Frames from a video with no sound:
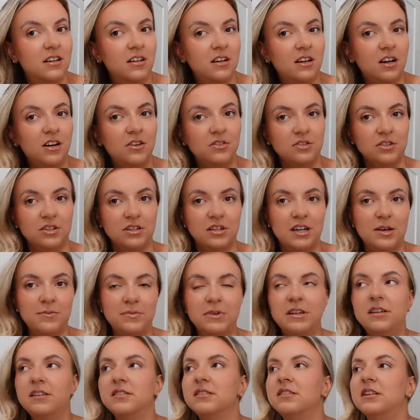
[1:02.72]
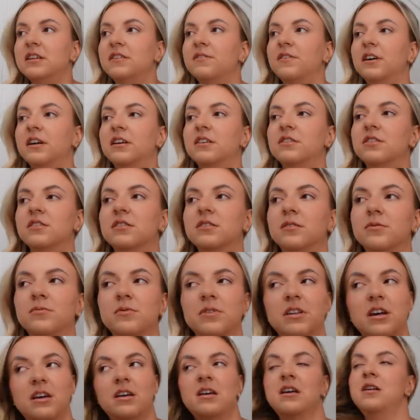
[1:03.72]
hold on, let me see if I can do something
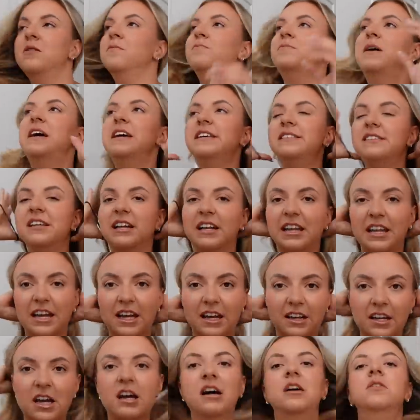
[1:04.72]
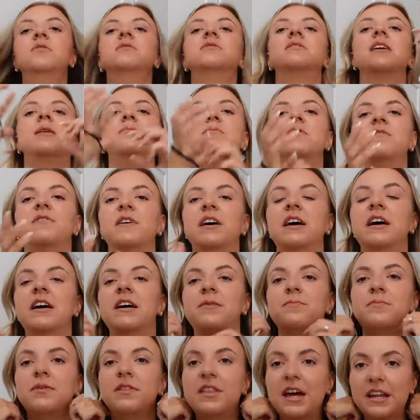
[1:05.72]
with it. Basically, it curls some of
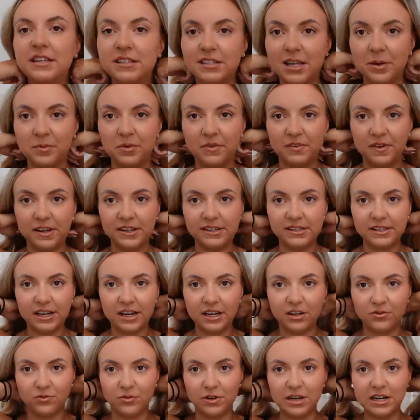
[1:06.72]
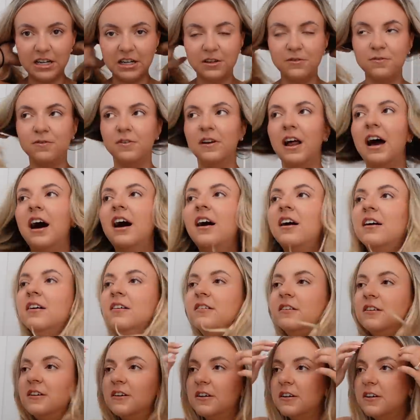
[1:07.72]
it, but then some of it's like really flat.
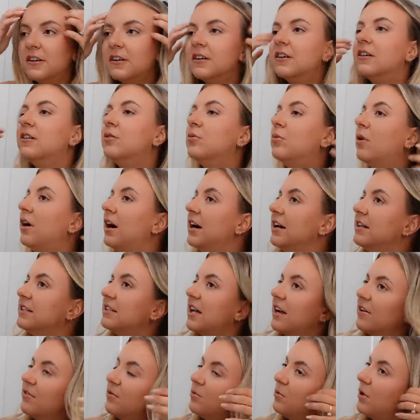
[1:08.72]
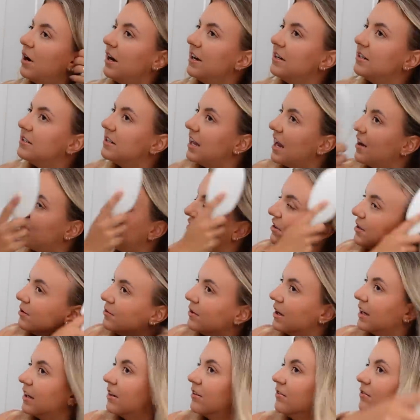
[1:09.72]
Why is why does everything
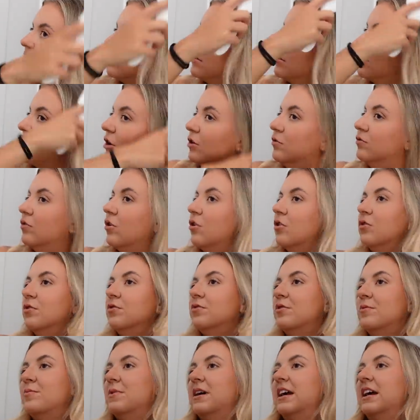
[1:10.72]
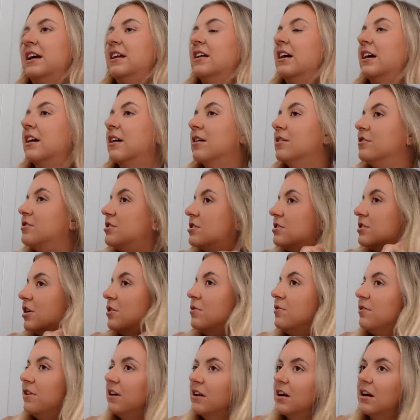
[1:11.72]
like go wrong for me? Like I just
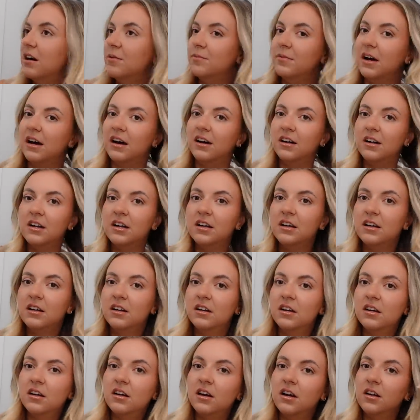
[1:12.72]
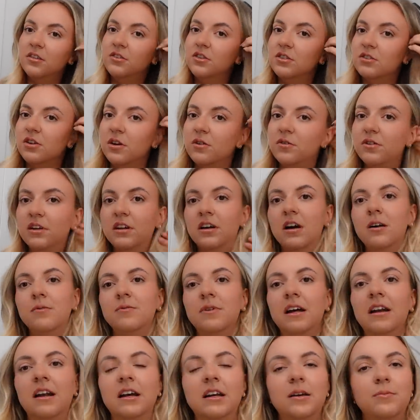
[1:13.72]
don't think I'm that. I just don't think I'm
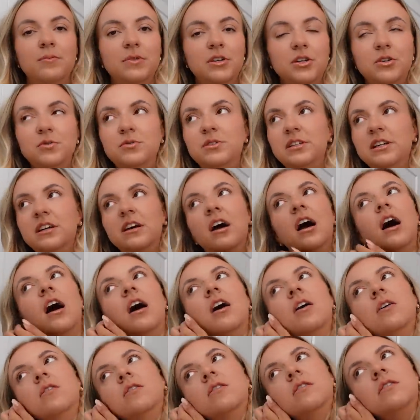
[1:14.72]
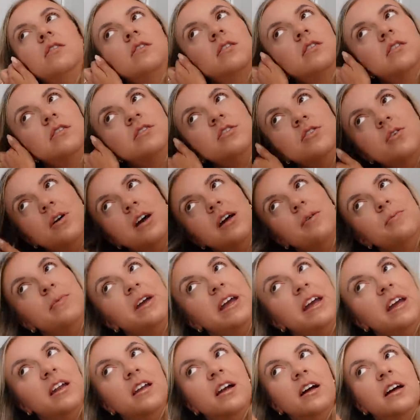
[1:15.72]
that like beauty girl. Do you know what I
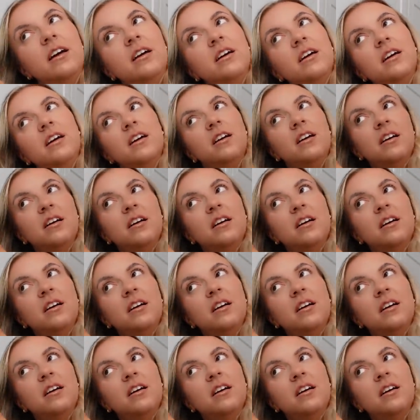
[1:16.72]
mean? Like